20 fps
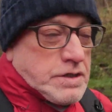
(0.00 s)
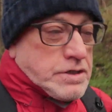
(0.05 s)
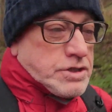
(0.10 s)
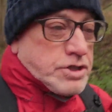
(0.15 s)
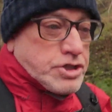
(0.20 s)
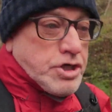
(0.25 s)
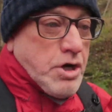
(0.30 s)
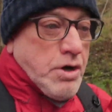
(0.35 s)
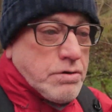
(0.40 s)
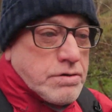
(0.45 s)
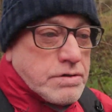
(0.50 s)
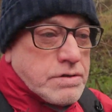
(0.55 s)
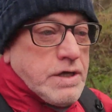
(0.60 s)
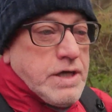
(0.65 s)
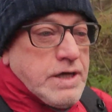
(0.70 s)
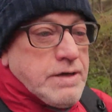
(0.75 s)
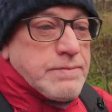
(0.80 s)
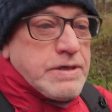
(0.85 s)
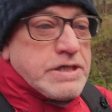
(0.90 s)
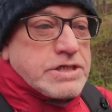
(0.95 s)
So
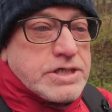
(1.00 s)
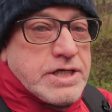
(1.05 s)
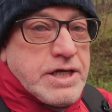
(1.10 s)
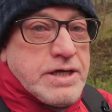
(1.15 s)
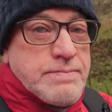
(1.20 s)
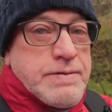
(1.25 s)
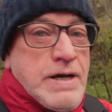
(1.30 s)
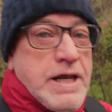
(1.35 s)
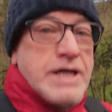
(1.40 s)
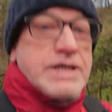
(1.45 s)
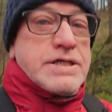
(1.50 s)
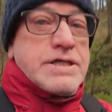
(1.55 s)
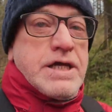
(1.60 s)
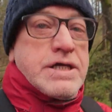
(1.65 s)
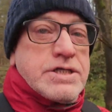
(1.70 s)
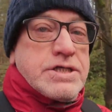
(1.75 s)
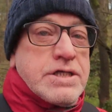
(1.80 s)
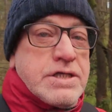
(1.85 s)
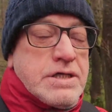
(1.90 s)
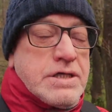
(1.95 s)
image
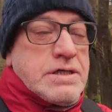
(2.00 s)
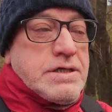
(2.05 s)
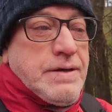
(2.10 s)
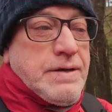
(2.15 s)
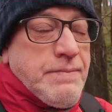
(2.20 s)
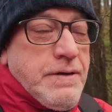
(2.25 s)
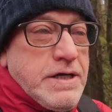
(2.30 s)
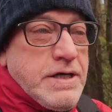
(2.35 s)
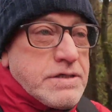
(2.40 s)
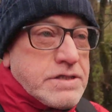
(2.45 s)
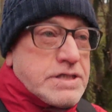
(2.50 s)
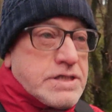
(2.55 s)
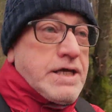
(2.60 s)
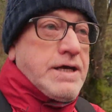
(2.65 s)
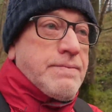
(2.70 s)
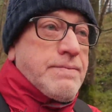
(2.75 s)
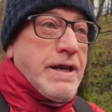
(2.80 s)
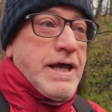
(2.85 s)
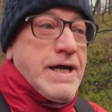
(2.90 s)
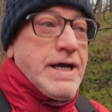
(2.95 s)

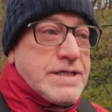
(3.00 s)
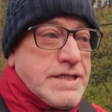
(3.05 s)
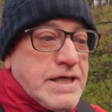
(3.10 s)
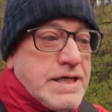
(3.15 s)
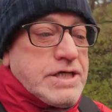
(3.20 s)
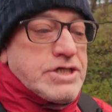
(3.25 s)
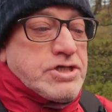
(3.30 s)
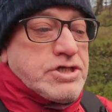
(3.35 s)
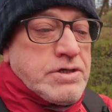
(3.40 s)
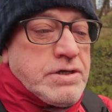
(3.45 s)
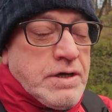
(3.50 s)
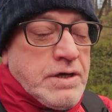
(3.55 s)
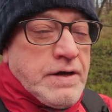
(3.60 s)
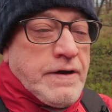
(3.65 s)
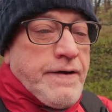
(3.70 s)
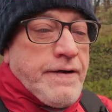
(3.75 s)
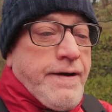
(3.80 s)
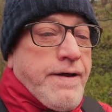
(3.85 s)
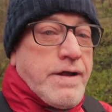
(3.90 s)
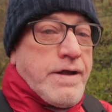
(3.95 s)
stabilisation
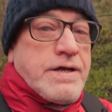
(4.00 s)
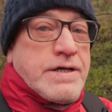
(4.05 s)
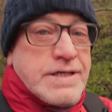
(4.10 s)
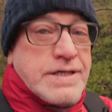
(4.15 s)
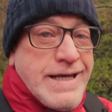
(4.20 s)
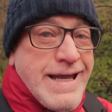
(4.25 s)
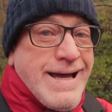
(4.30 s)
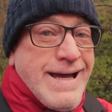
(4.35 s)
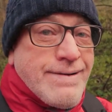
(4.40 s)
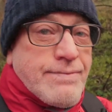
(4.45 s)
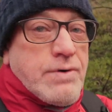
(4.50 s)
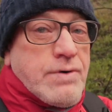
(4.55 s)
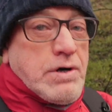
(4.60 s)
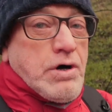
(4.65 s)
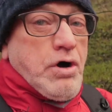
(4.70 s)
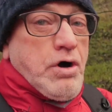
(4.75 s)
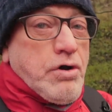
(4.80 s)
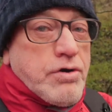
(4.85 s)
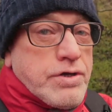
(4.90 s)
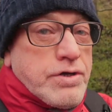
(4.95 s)
now
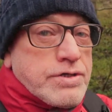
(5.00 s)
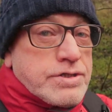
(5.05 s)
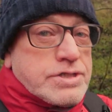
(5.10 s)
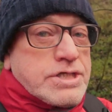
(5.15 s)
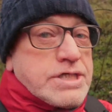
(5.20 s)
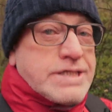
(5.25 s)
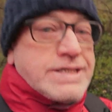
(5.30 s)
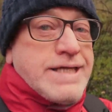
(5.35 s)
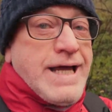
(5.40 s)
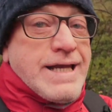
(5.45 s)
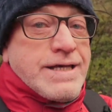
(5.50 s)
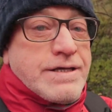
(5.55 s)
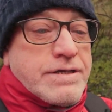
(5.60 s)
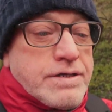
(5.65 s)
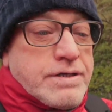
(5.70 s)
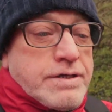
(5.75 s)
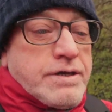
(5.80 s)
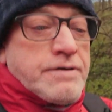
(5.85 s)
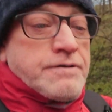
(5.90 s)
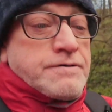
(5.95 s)
on
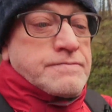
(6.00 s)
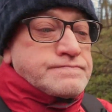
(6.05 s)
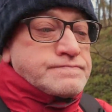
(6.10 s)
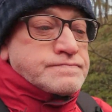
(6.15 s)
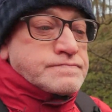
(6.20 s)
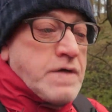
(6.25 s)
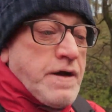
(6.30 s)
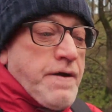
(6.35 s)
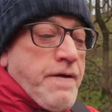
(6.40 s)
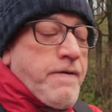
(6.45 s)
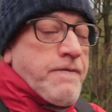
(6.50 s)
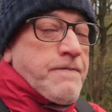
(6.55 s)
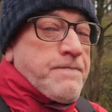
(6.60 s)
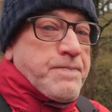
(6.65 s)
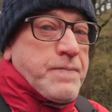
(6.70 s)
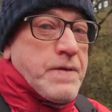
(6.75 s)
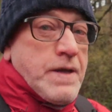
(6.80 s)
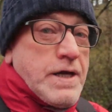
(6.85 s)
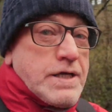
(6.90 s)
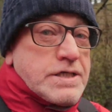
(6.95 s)
standard.
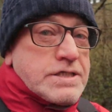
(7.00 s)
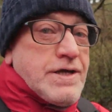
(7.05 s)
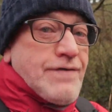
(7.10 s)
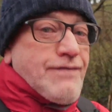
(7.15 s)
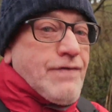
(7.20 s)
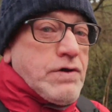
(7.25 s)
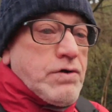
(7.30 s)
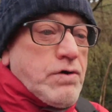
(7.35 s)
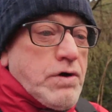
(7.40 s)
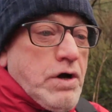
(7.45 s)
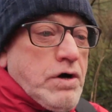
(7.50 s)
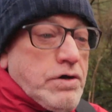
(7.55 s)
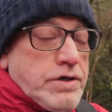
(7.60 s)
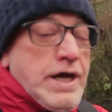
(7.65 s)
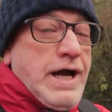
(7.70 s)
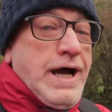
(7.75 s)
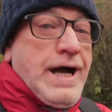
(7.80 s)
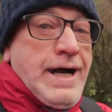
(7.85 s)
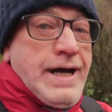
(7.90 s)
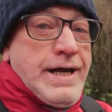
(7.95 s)
Let's have a look on
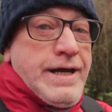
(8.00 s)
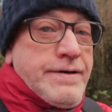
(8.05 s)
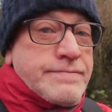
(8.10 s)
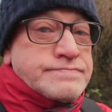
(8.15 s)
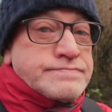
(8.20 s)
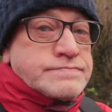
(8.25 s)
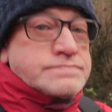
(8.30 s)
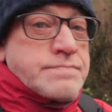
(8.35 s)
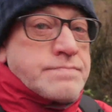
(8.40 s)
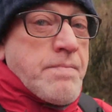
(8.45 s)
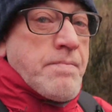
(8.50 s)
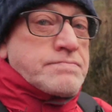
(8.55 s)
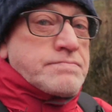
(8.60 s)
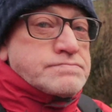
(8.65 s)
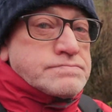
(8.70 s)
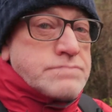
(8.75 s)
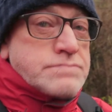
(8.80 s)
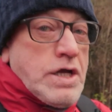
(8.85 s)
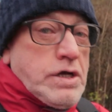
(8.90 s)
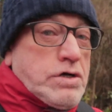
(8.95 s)
high.
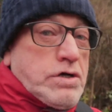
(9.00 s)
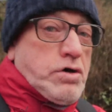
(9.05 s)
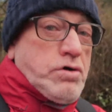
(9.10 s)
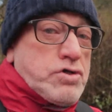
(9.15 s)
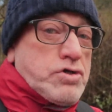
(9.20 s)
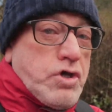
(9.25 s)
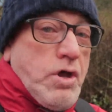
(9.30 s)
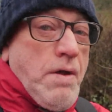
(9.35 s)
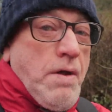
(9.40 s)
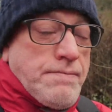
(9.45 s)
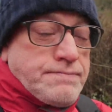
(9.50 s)
cut.